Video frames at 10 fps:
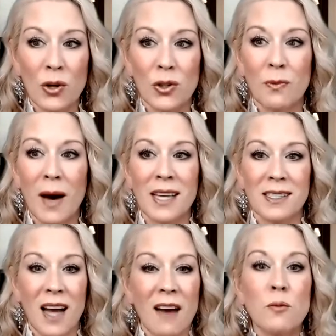you
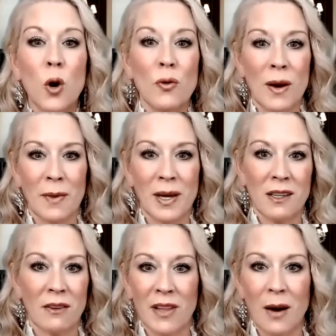must. I program
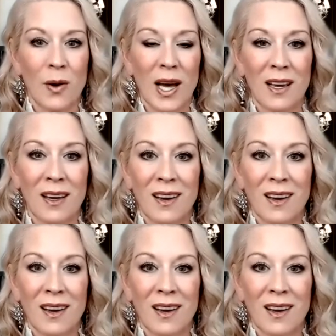myself that way.